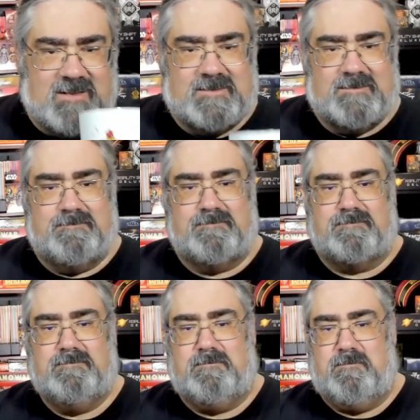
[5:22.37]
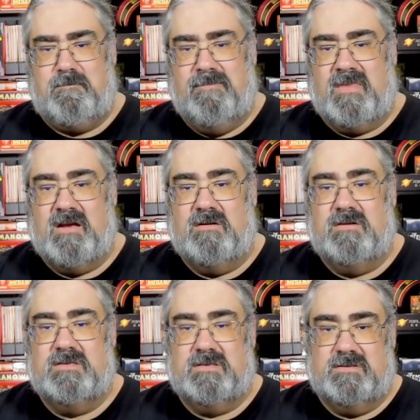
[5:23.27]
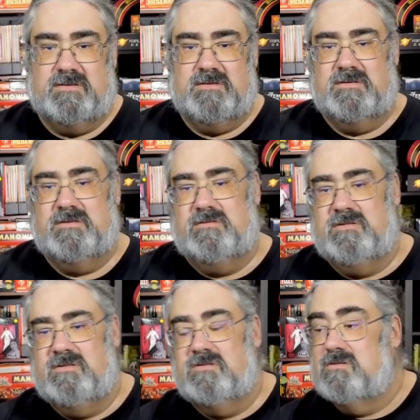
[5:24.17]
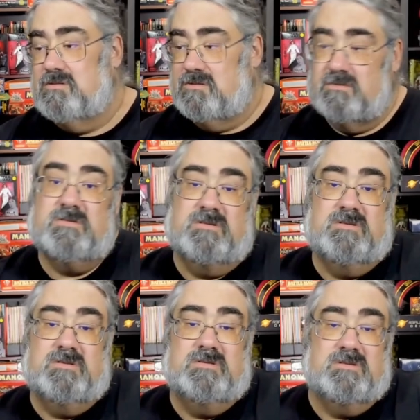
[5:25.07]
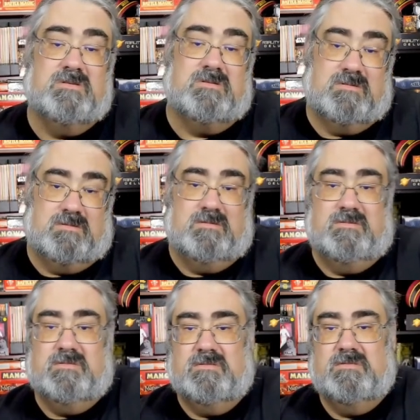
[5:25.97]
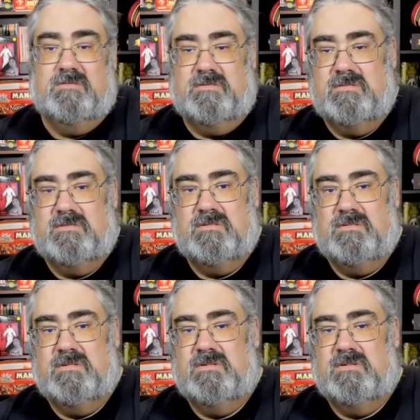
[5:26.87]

The person shown says nothing.